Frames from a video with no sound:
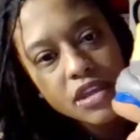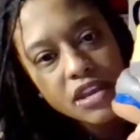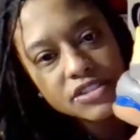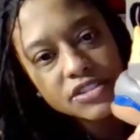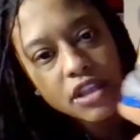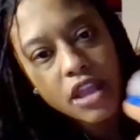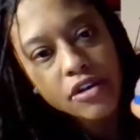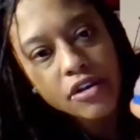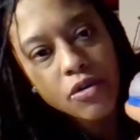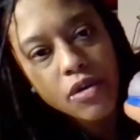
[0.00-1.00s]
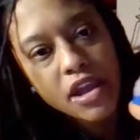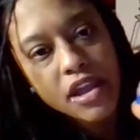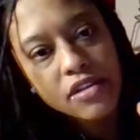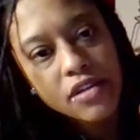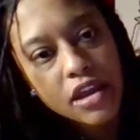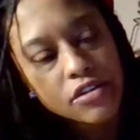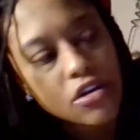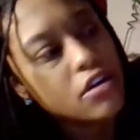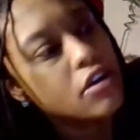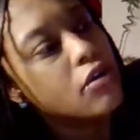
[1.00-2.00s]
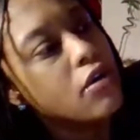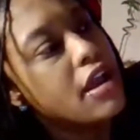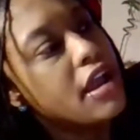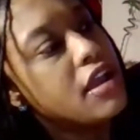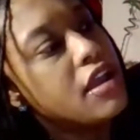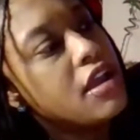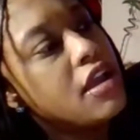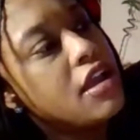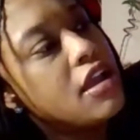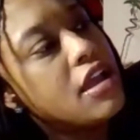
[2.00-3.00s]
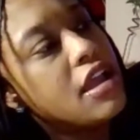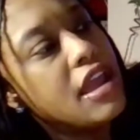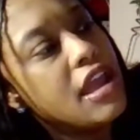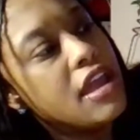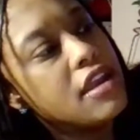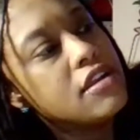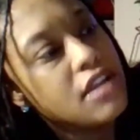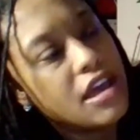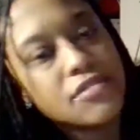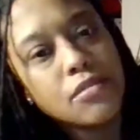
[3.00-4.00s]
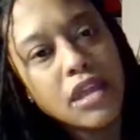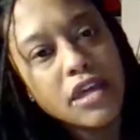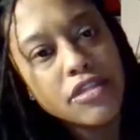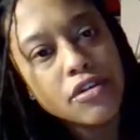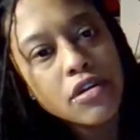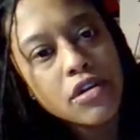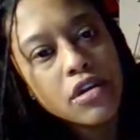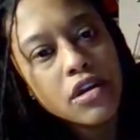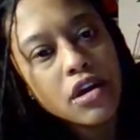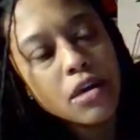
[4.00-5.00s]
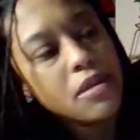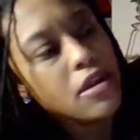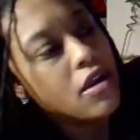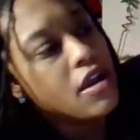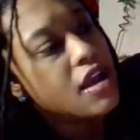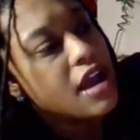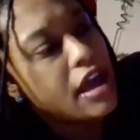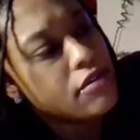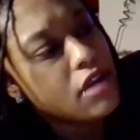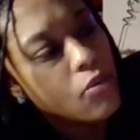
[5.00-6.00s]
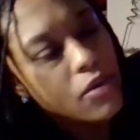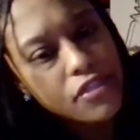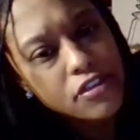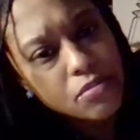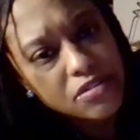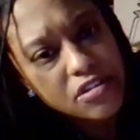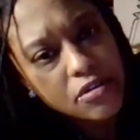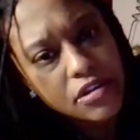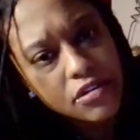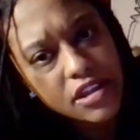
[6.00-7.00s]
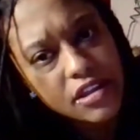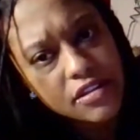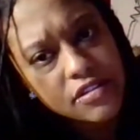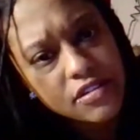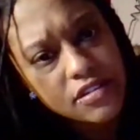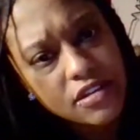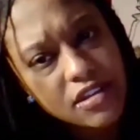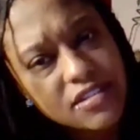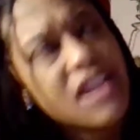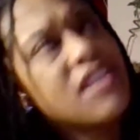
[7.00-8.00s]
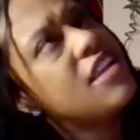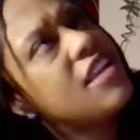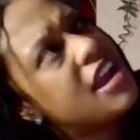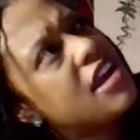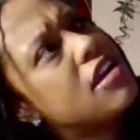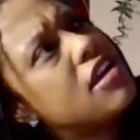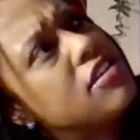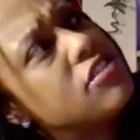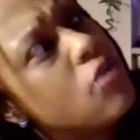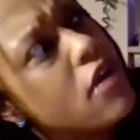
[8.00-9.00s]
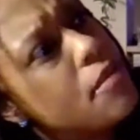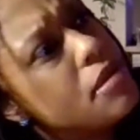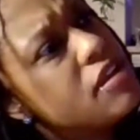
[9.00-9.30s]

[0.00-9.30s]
And it's a lighter gray, got a darker gray, and got some leather up here. I don't know what this material is. It's kind of like, how can I describe it?